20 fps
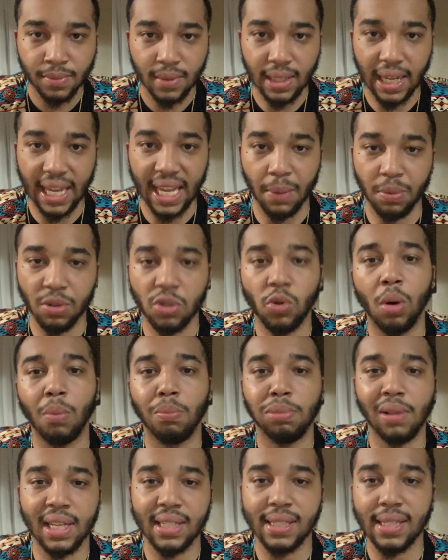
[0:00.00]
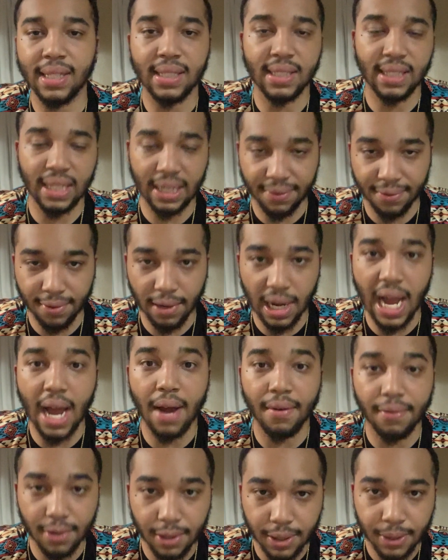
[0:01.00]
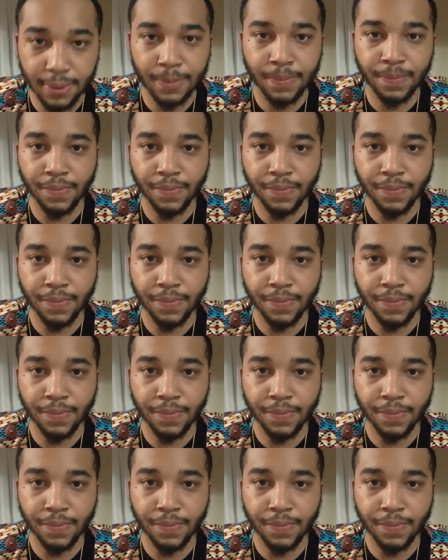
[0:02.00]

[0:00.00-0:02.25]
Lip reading: that he was going to bless his seed forever.